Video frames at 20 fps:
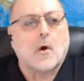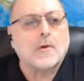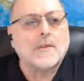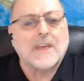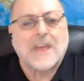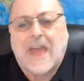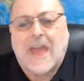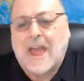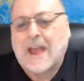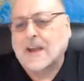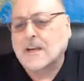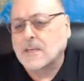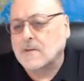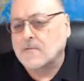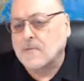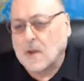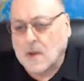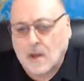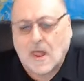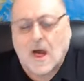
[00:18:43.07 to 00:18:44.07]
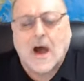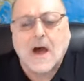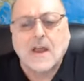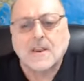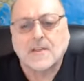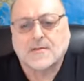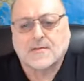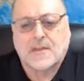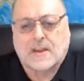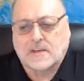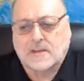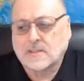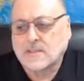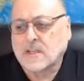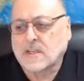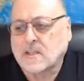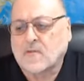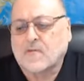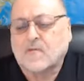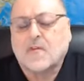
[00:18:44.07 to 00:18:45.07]
or the act of a lot of things
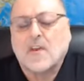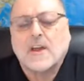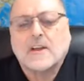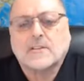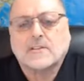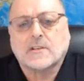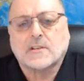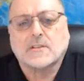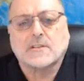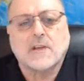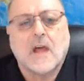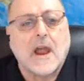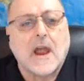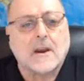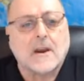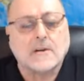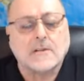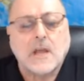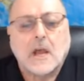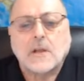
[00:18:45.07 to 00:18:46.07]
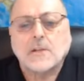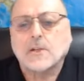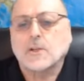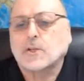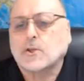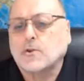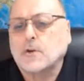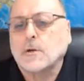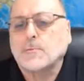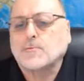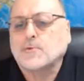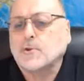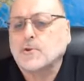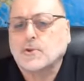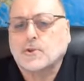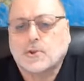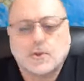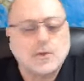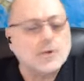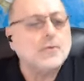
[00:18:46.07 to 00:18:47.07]
that the flesh desires the
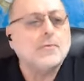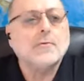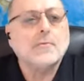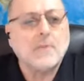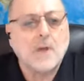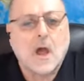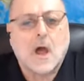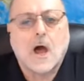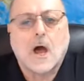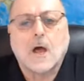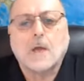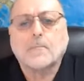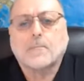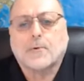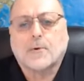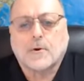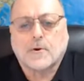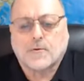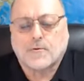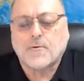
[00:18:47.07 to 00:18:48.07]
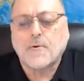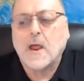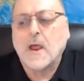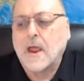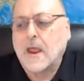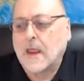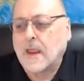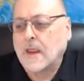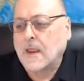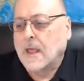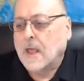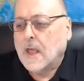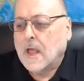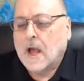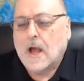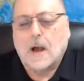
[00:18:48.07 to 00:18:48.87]
scriptures do not portray